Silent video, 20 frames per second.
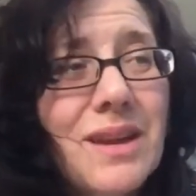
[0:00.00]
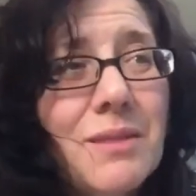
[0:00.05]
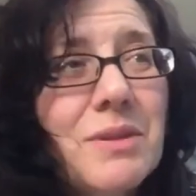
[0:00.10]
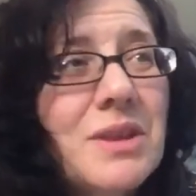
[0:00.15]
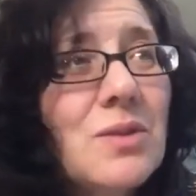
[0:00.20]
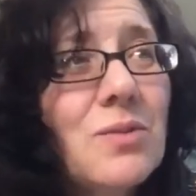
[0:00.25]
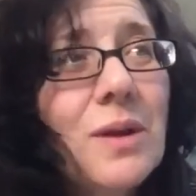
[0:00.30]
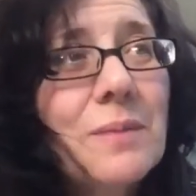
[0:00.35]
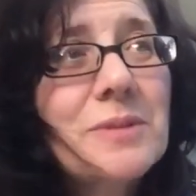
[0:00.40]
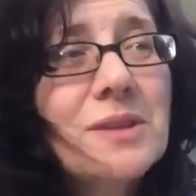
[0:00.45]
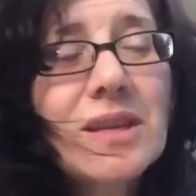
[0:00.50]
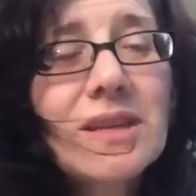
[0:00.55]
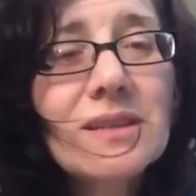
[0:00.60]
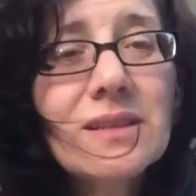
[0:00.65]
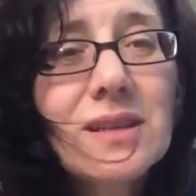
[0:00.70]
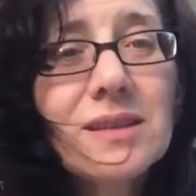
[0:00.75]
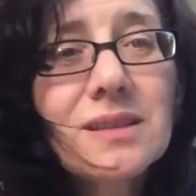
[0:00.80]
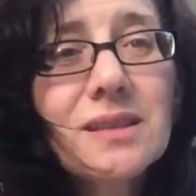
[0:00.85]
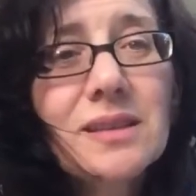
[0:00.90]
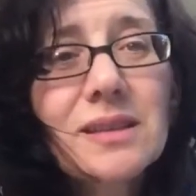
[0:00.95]
I mean, the
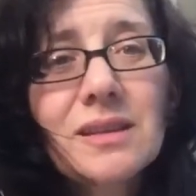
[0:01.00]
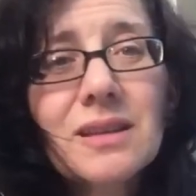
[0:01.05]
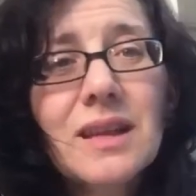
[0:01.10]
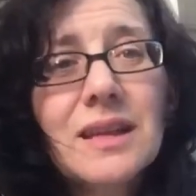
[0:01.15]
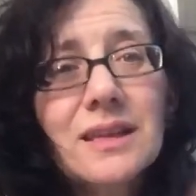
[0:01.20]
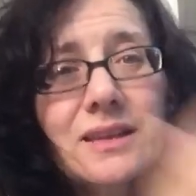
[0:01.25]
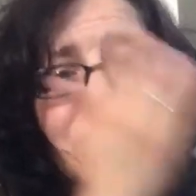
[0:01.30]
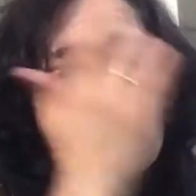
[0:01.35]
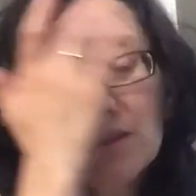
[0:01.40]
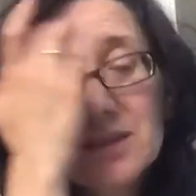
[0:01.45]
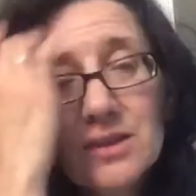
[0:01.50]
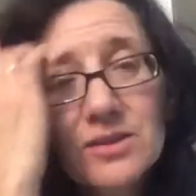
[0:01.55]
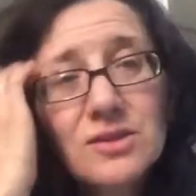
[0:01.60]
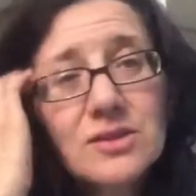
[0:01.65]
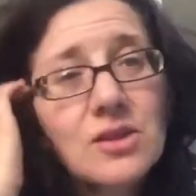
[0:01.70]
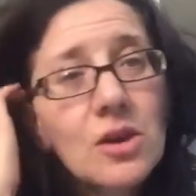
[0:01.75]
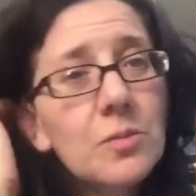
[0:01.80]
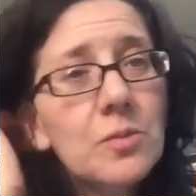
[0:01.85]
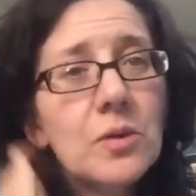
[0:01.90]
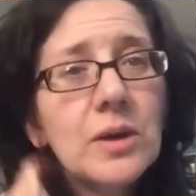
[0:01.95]
website doesn't like it's
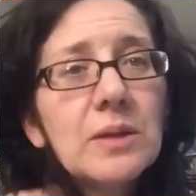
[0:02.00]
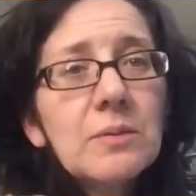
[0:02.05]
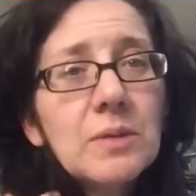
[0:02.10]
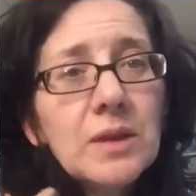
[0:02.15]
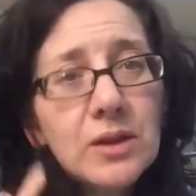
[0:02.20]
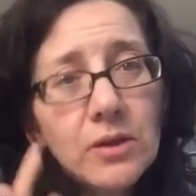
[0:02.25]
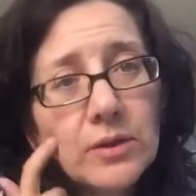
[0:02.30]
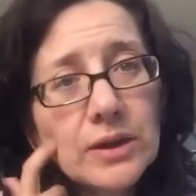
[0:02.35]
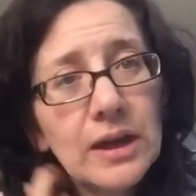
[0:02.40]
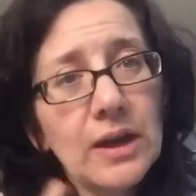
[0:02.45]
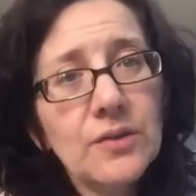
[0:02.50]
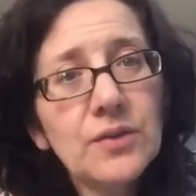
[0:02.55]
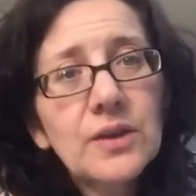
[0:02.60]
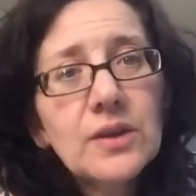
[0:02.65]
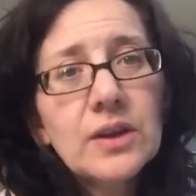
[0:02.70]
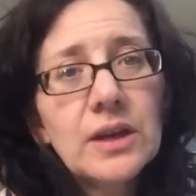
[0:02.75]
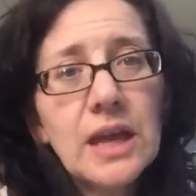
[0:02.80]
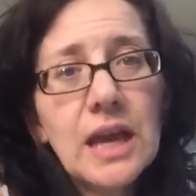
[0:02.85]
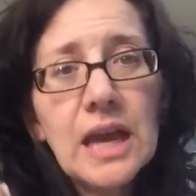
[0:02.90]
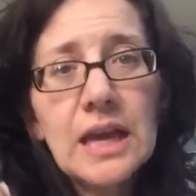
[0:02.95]
there's no point in me going out
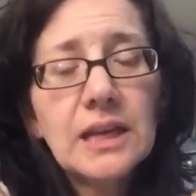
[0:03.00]
there and